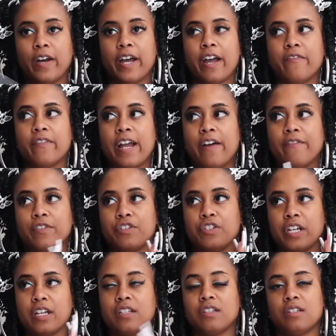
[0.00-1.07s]
I ever have a
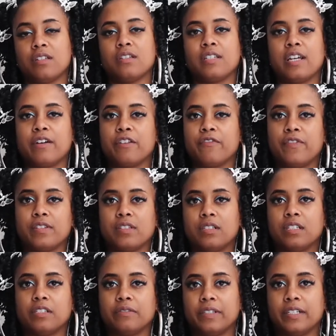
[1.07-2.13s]
chance to sit down and
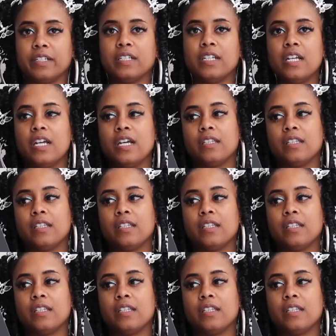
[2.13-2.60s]
physically read,